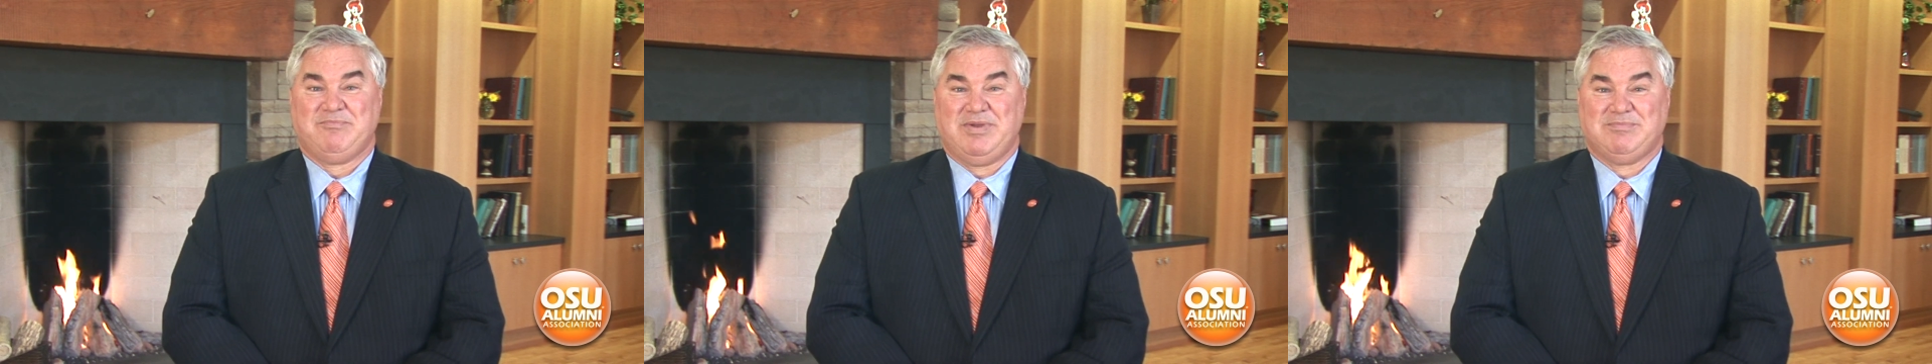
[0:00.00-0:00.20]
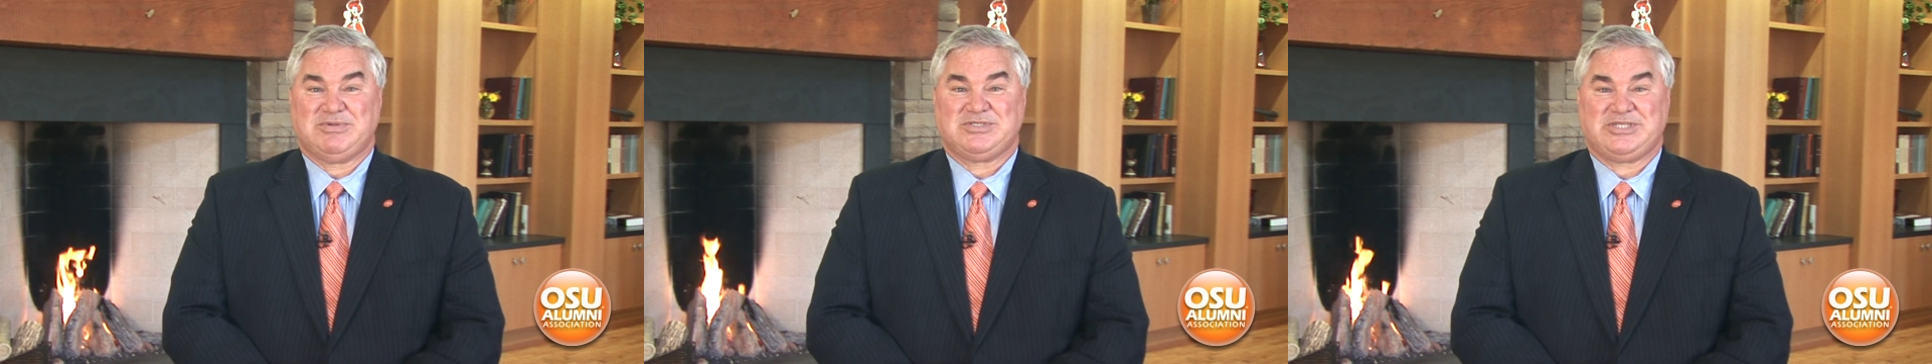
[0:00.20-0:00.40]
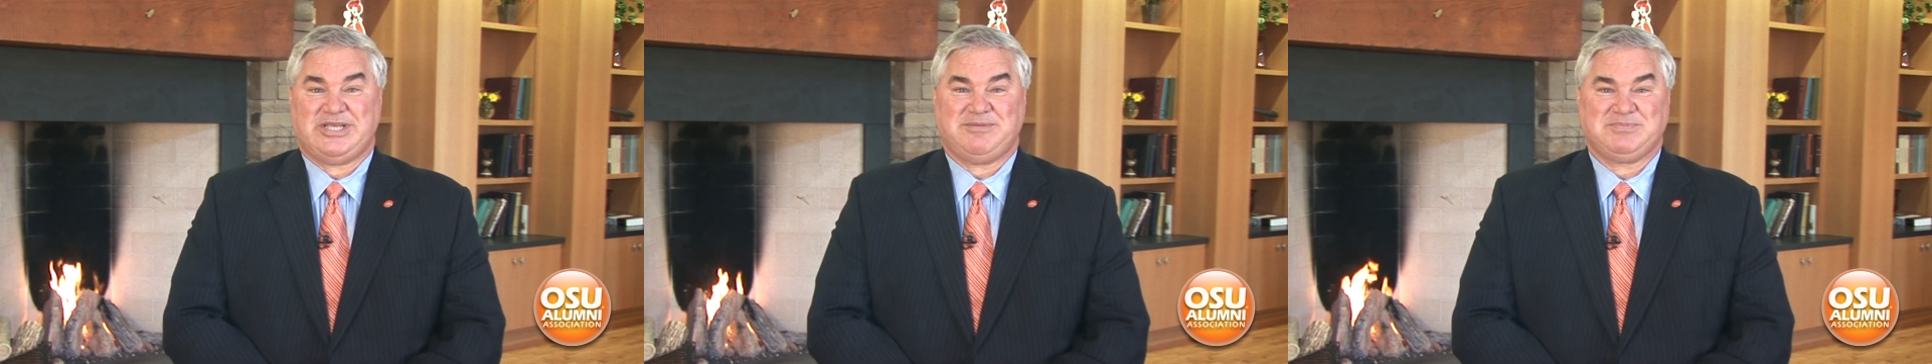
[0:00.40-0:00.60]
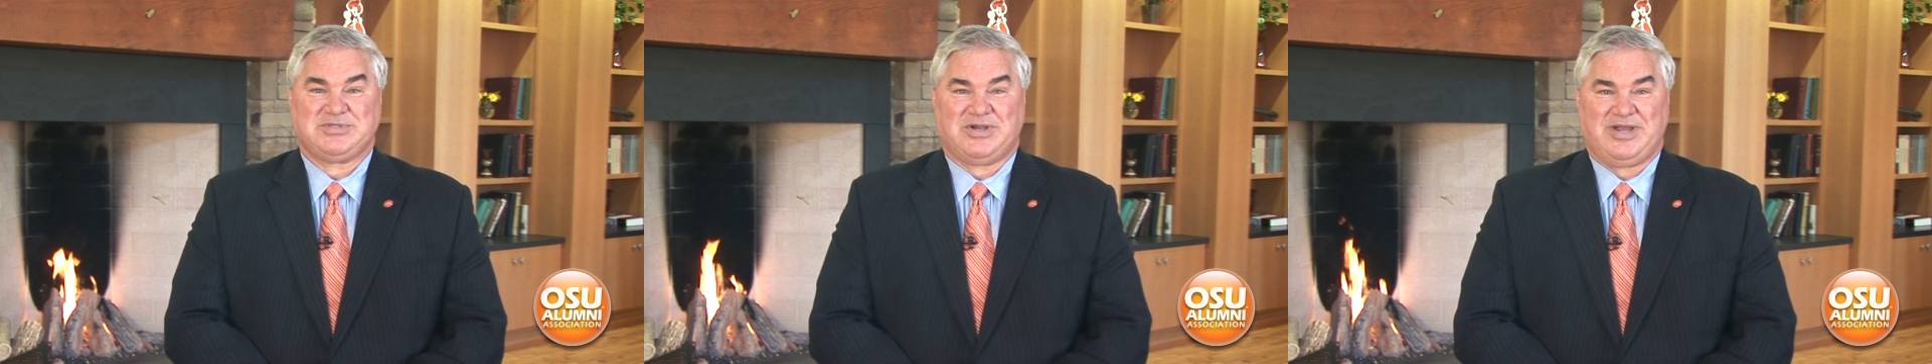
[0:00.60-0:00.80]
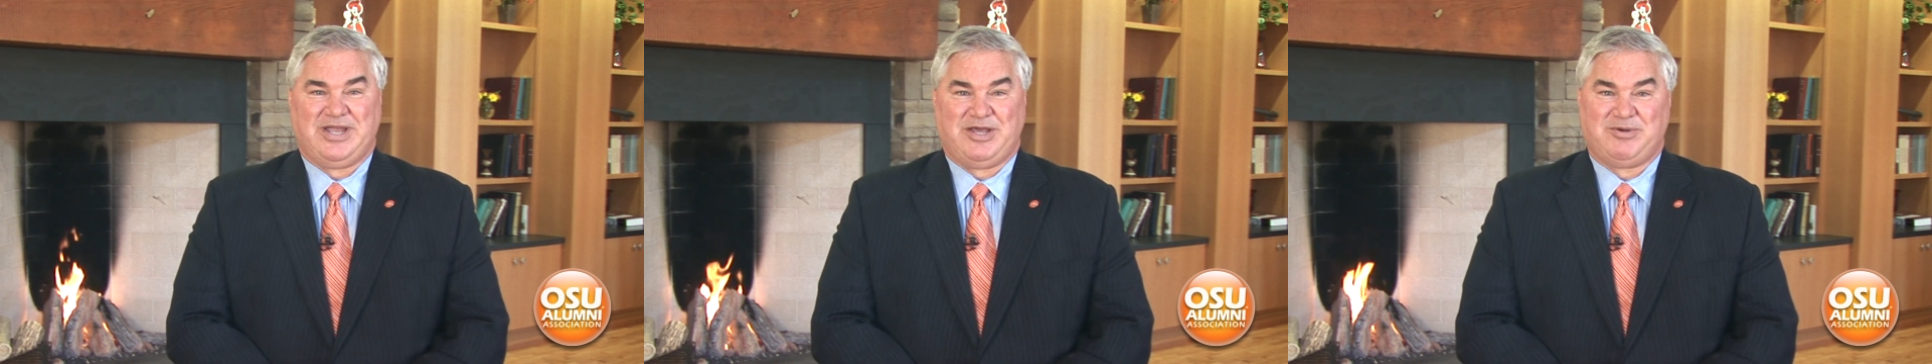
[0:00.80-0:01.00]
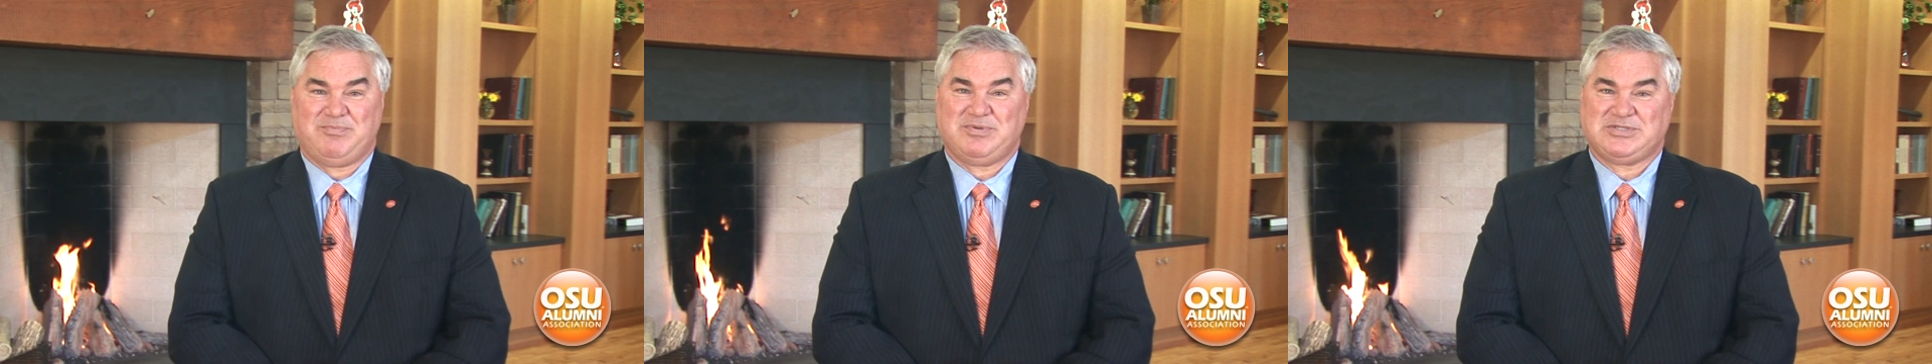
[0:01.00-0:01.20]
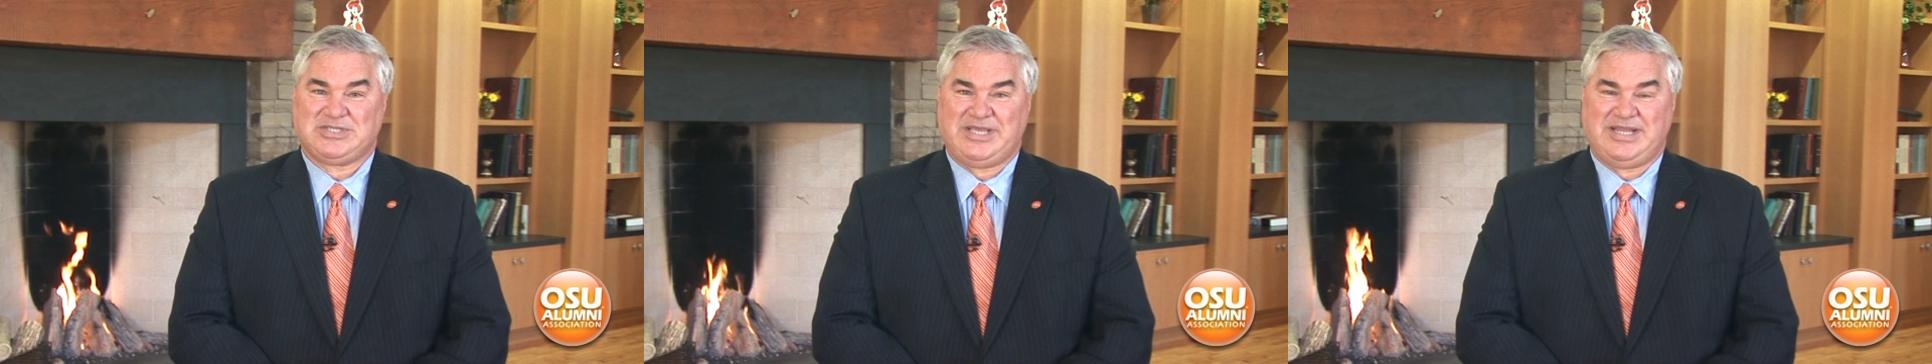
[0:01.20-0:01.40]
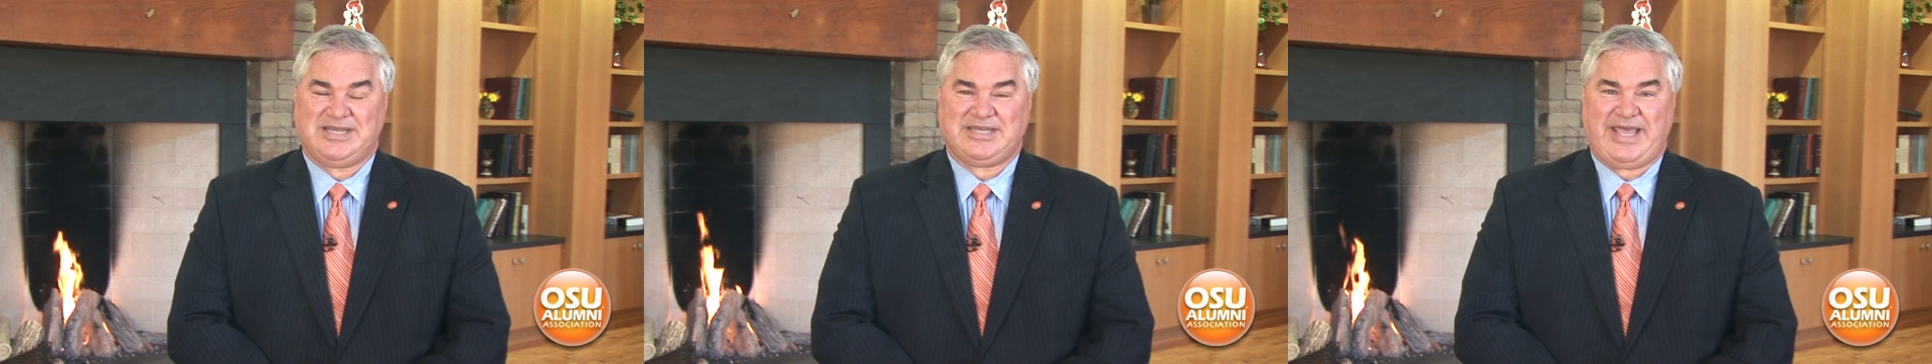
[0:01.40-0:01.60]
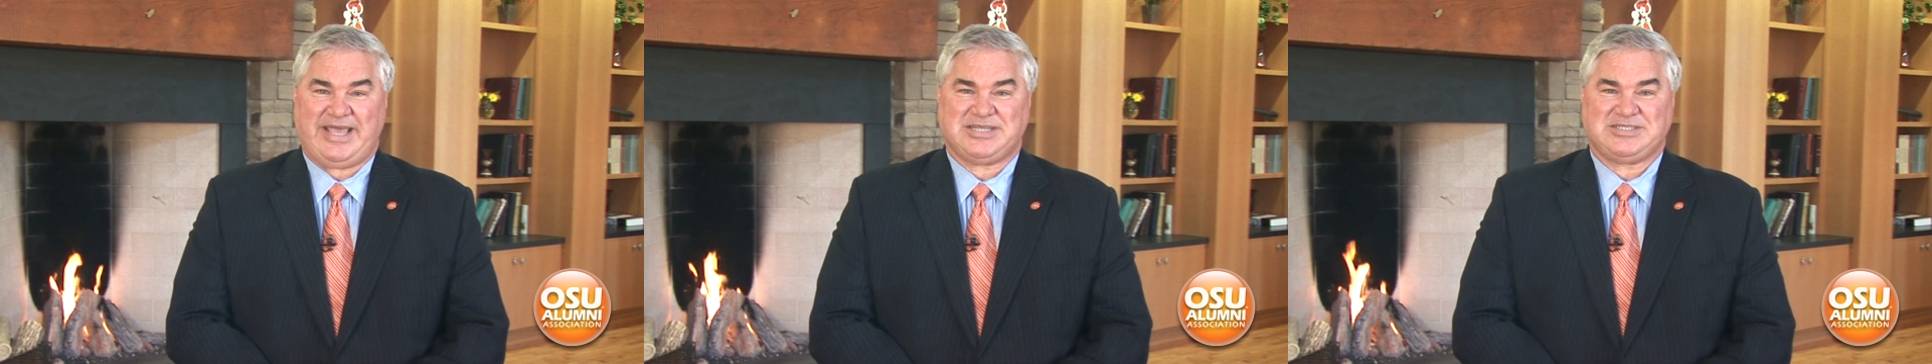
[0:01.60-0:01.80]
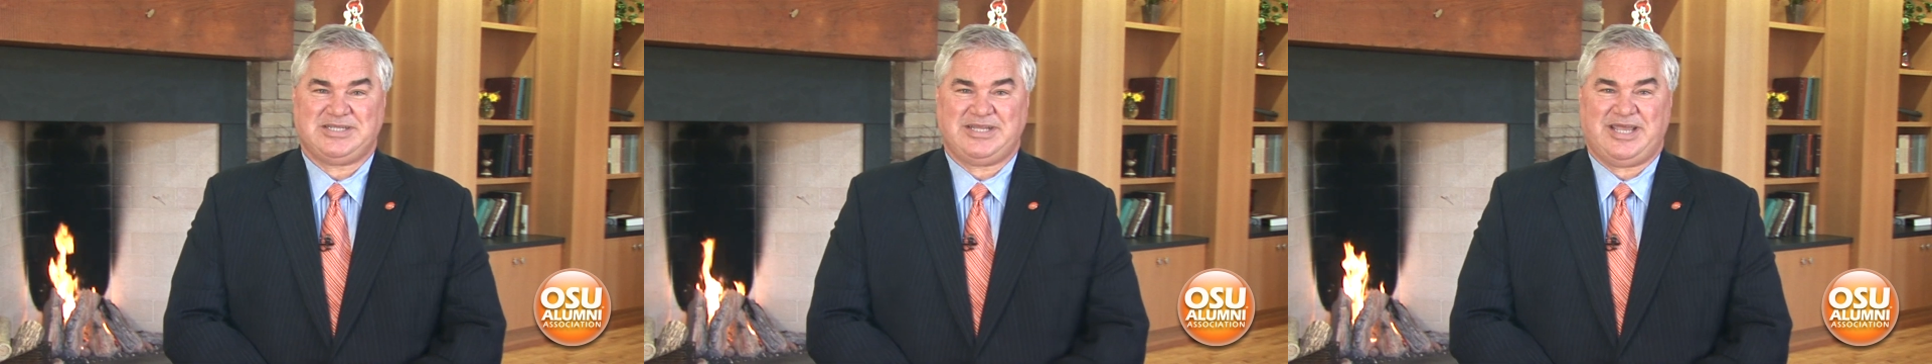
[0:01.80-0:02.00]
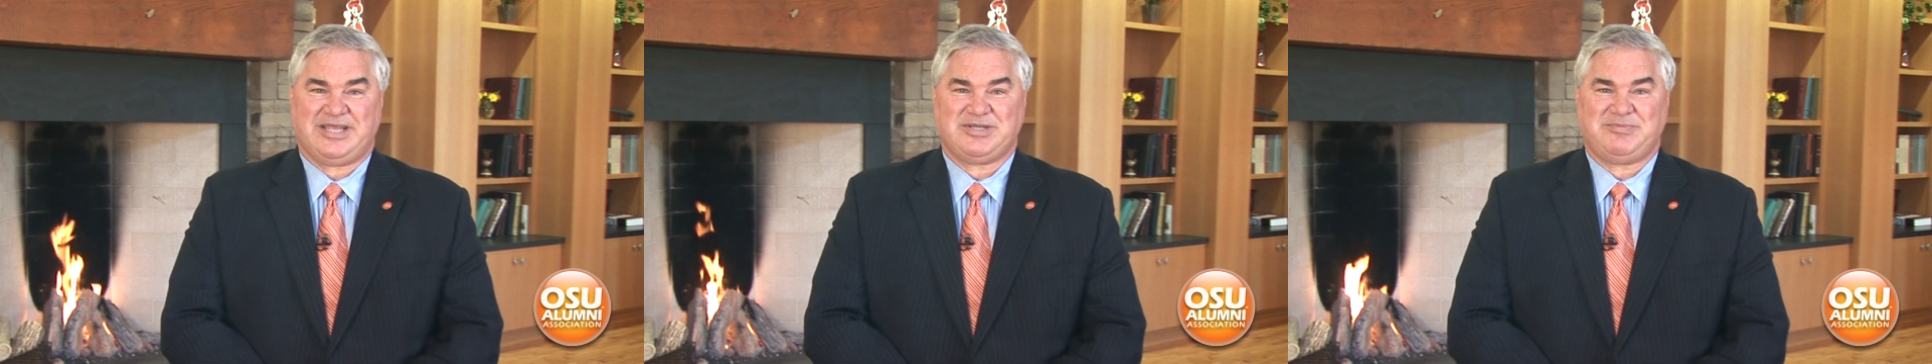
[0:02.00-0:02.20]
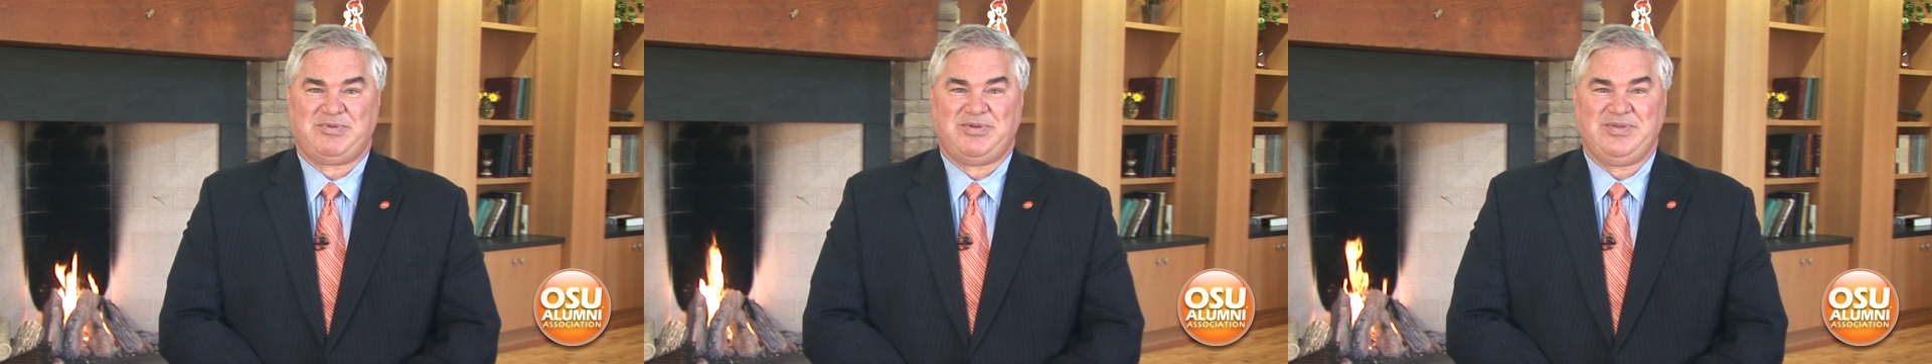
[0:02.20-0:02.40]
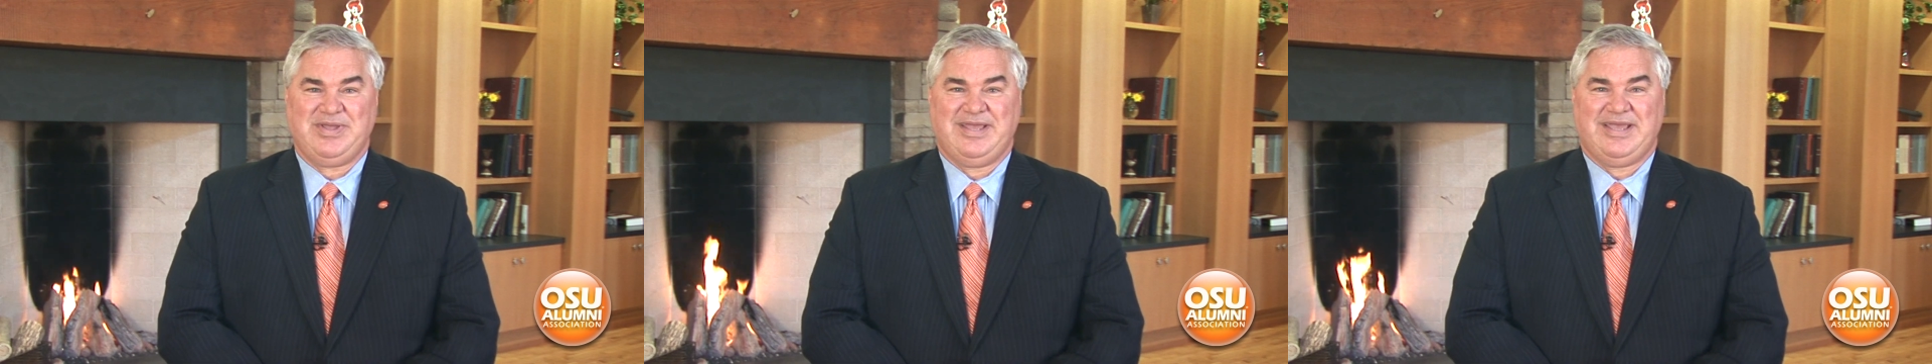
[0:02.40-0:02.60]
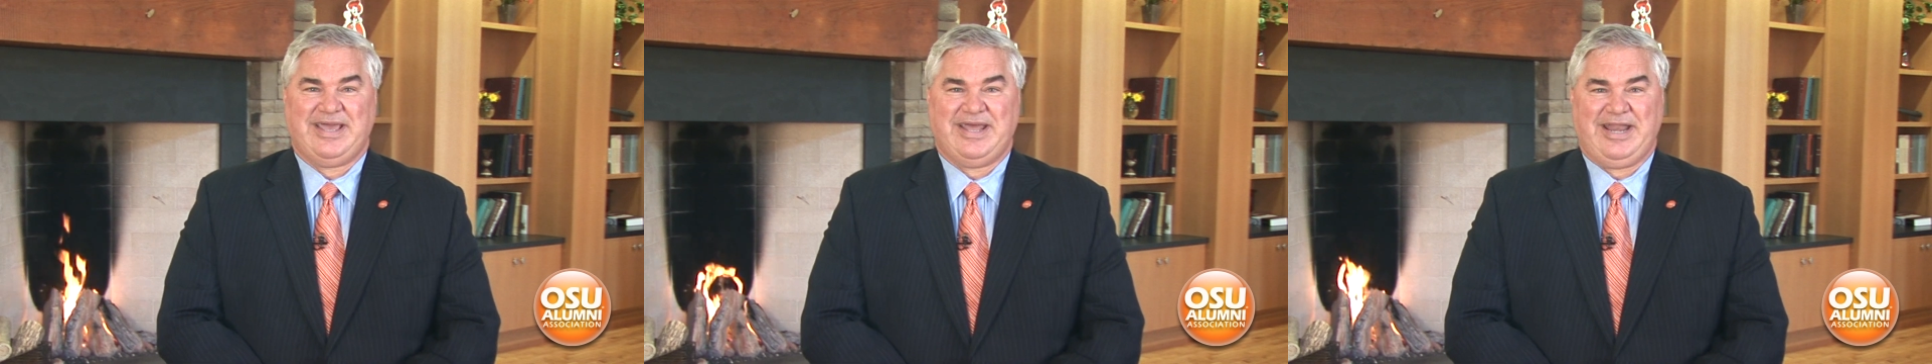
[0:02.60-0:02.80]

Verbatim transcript: Memberships are 100% tax deductible